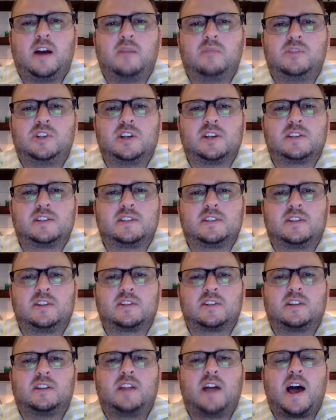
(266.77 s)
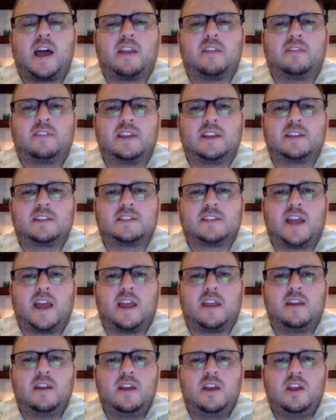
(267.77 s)
just there's a lot of things
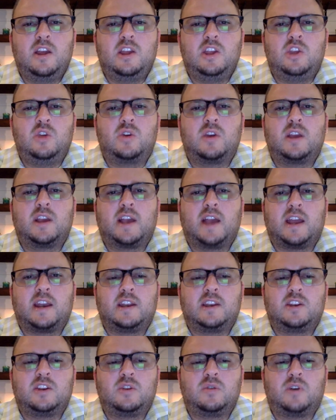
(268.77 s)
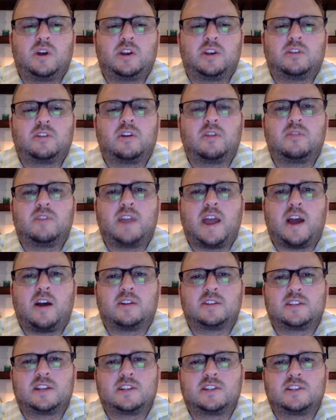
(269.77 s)
that you can kind of do on your own now,
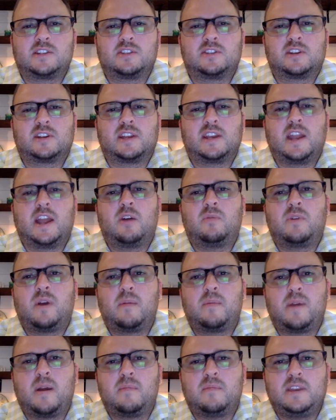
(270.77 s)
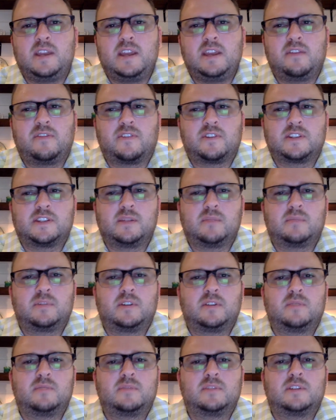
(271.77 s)
such as looking at WebMD for
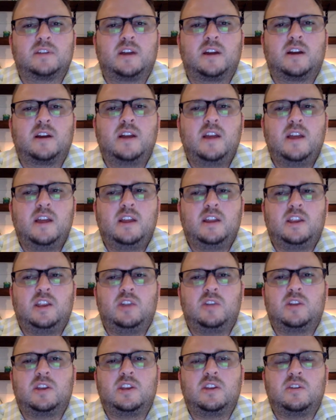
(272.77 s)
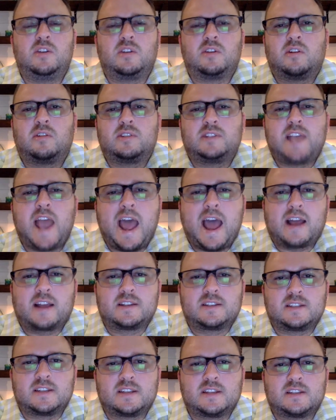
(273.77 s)
symptoms. You can do your own
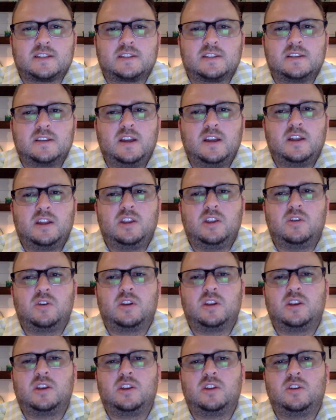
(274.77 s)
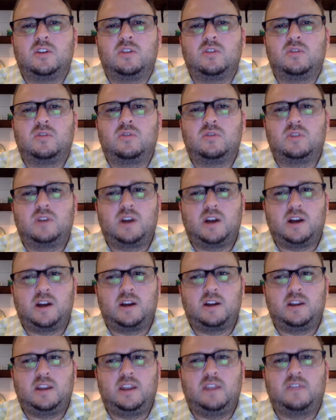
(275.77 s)
taxes. You could do
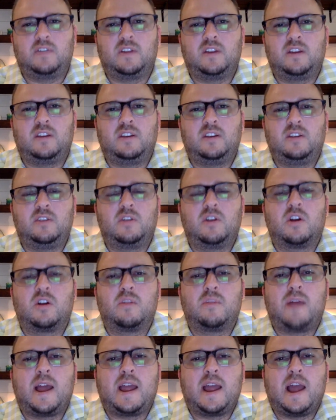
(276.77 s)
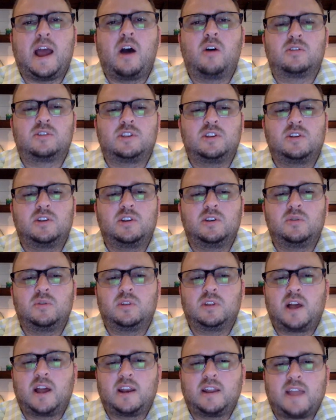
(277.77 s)
even you go to buy a house. You could do a
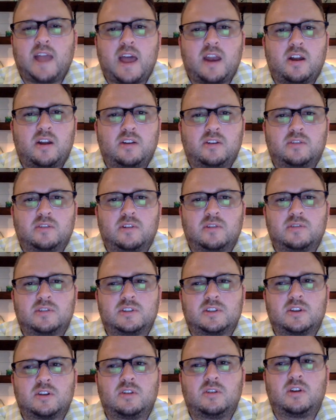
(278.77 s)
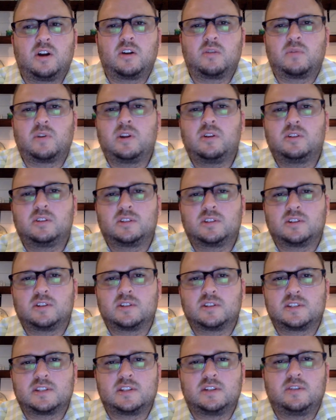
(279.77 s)
lot of that on your own. So our realtor
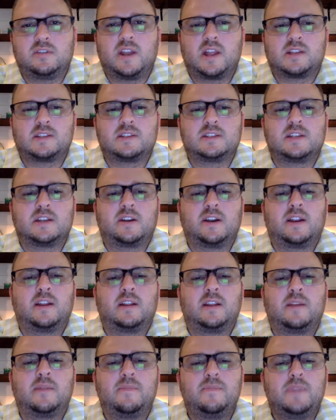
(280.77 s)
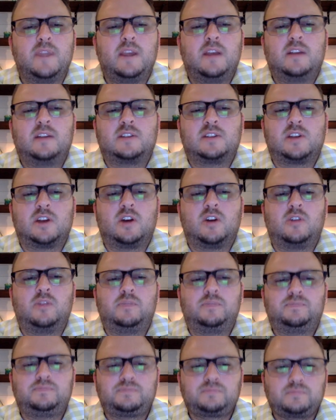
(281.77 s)
is still necessary. That's
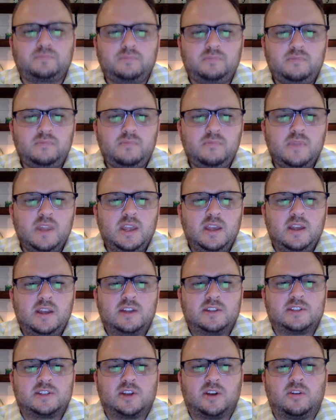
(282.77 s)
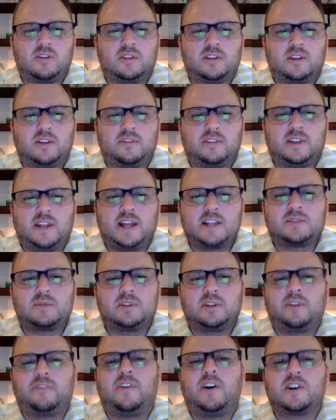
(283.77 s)
what
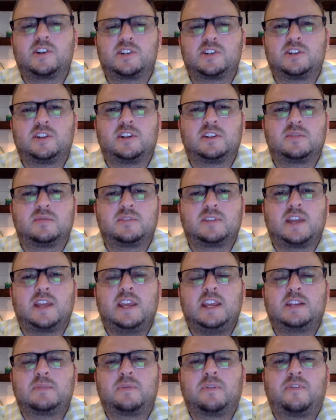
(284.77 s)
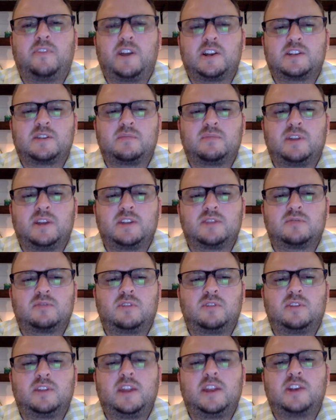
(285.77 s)
the functionalist would say. Each profession plays a
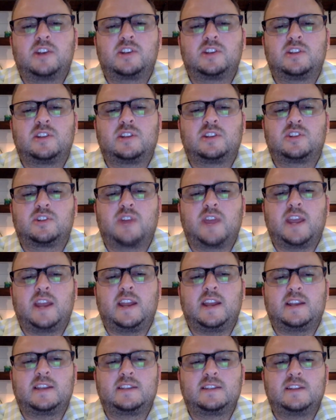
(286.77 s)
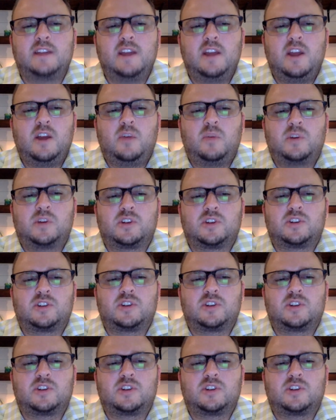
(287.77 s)
role. Then there's the tradists, which